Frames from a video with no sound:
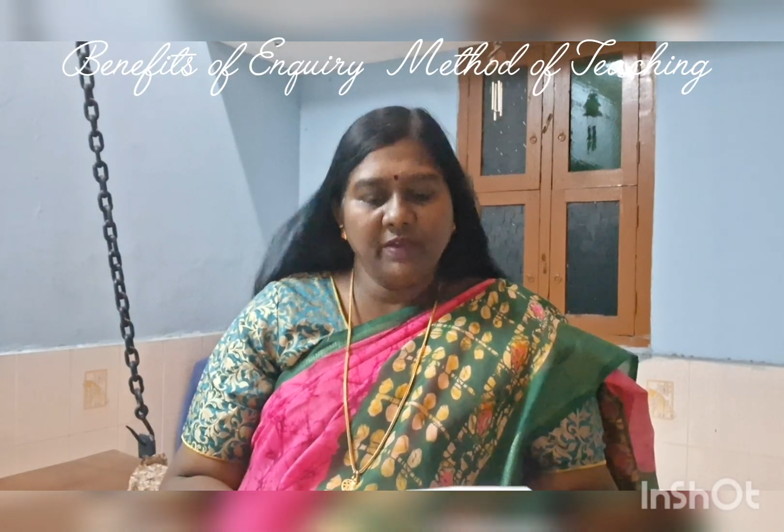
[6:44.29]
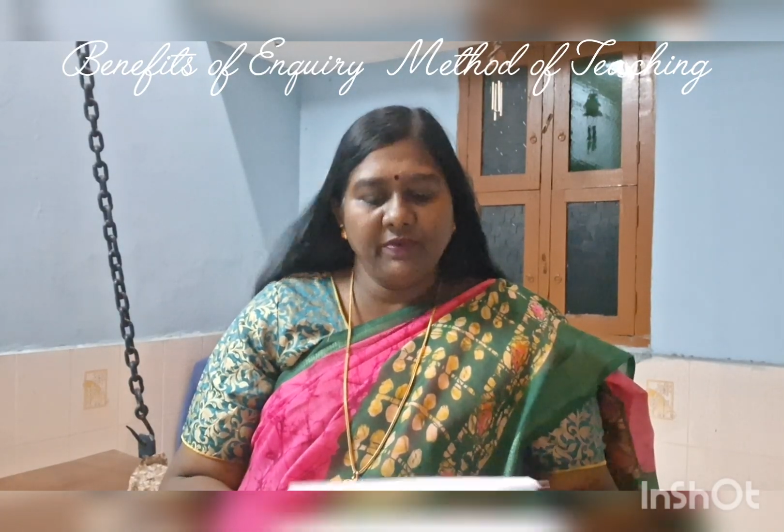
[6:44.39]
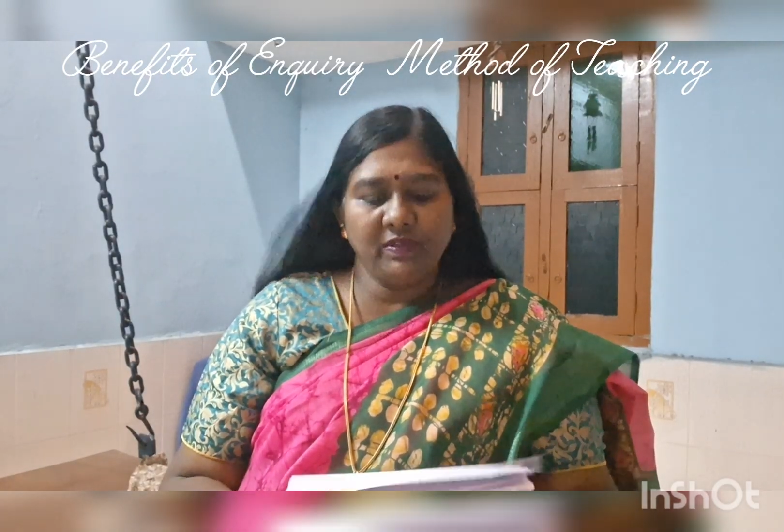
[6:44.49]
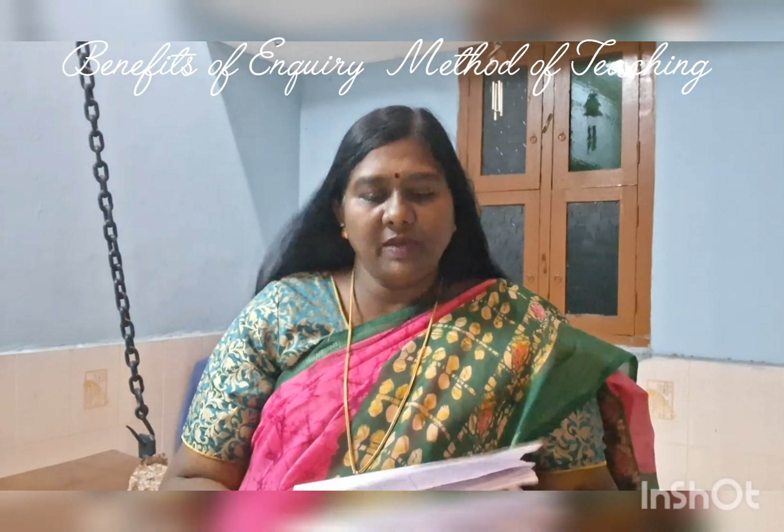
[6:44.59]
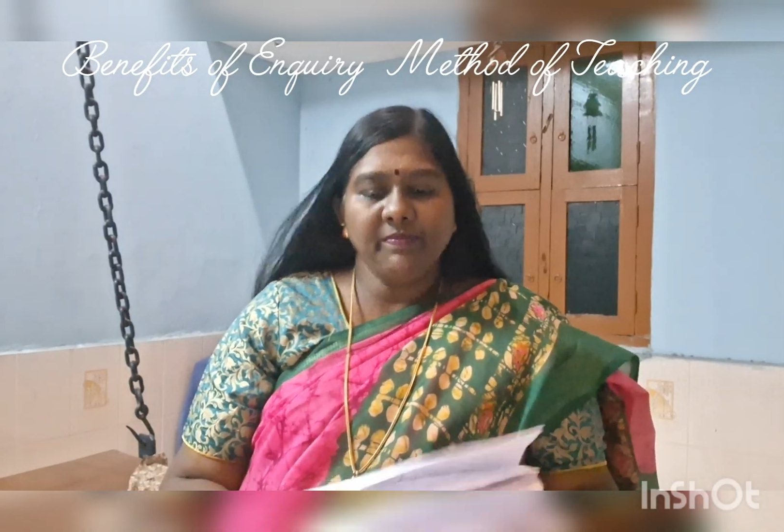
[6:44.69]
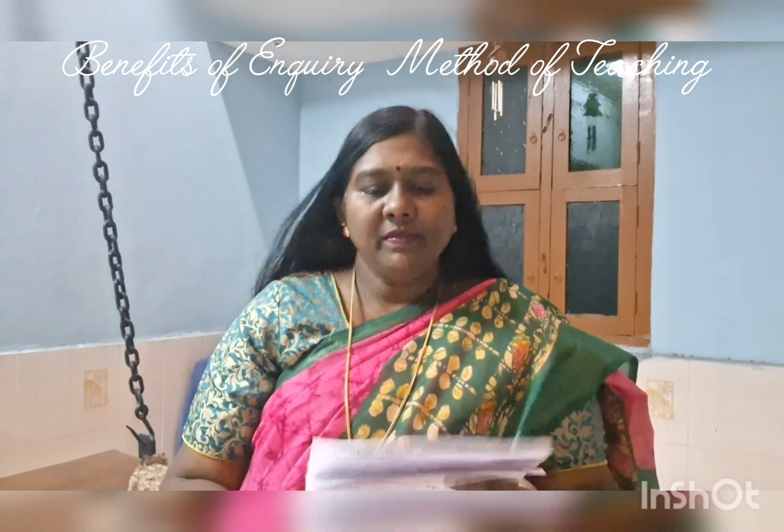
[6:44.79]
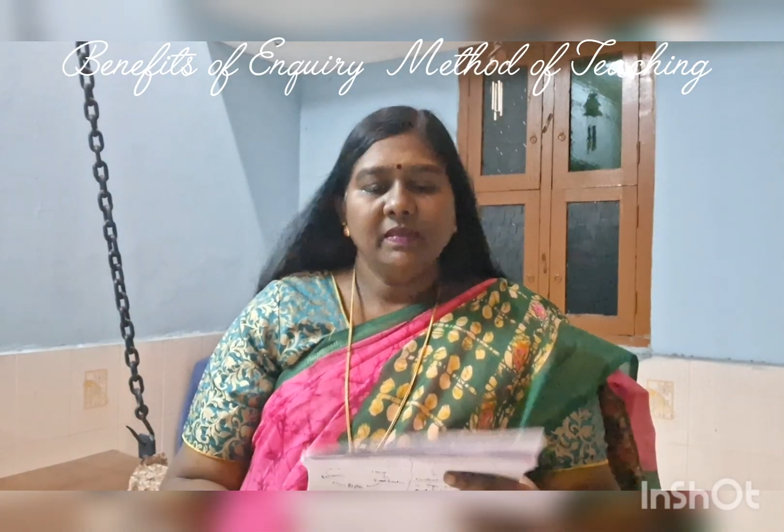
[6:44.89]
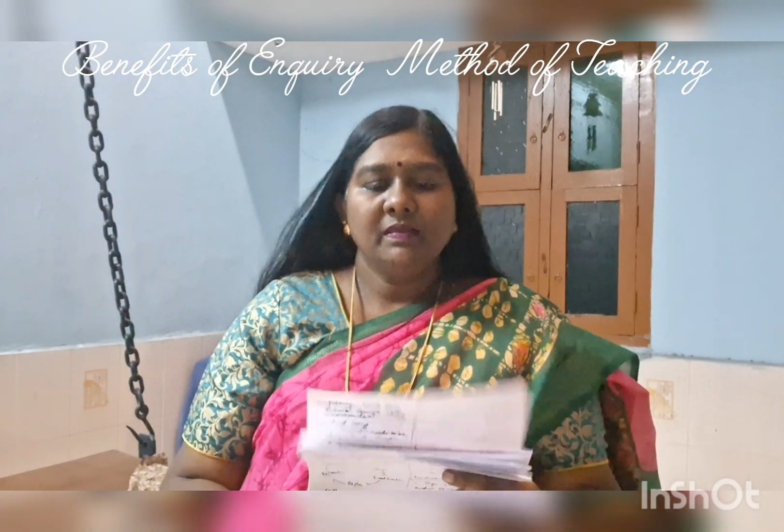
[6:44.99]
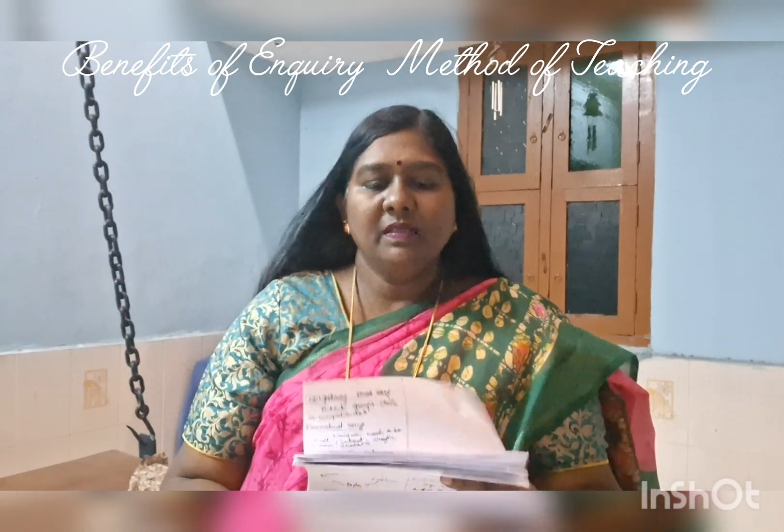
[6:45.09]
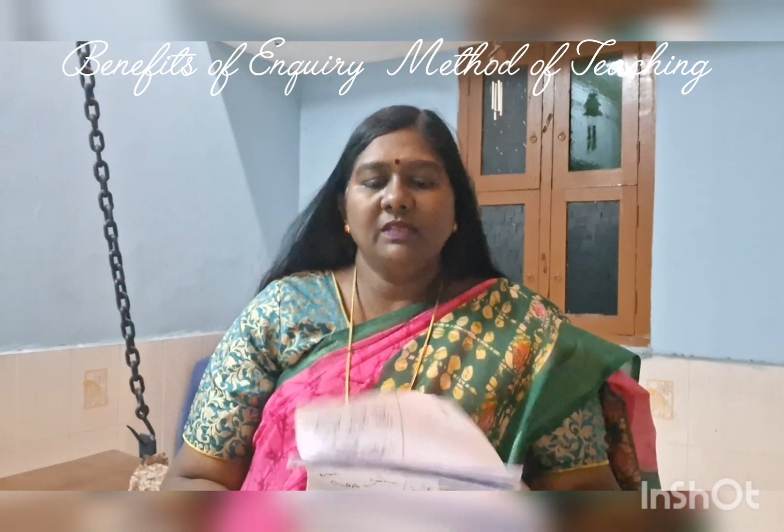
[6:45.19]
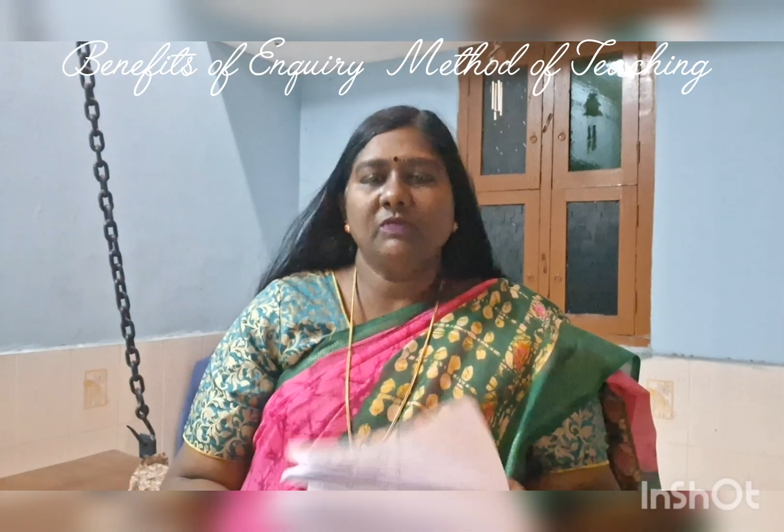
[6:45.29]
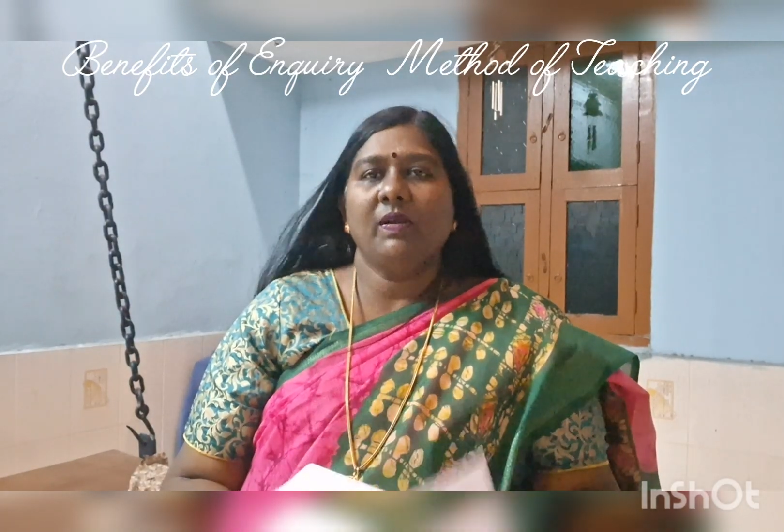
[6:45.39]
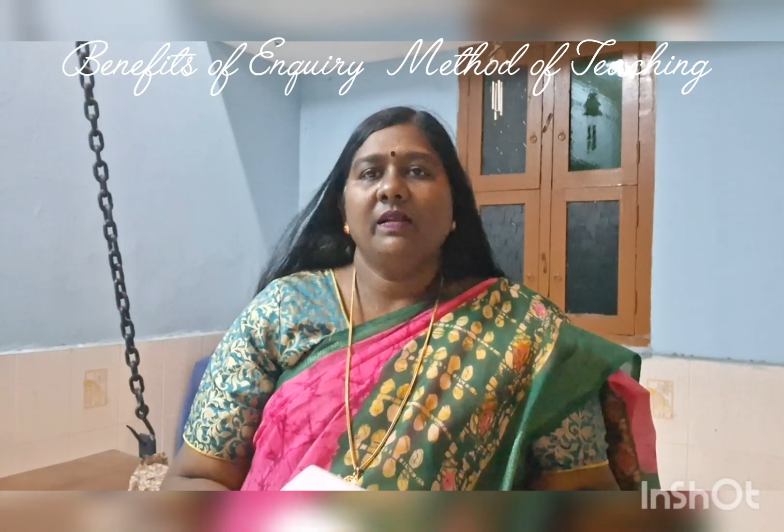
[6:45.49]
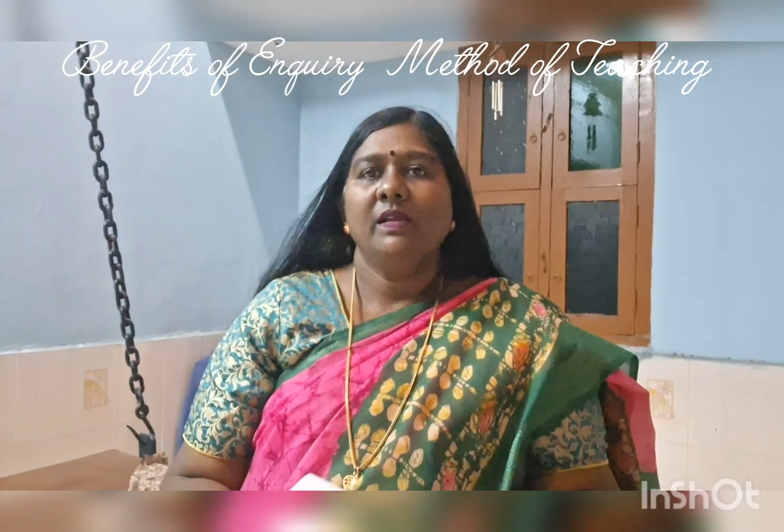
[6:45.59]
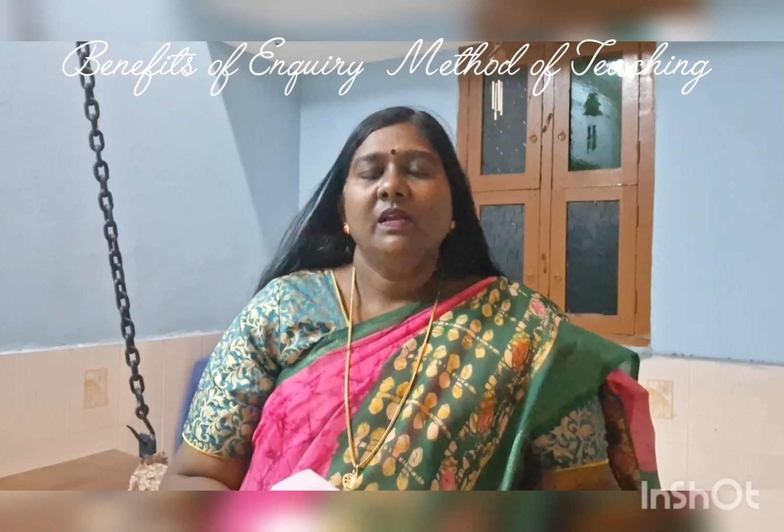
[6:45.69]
give it them. This one.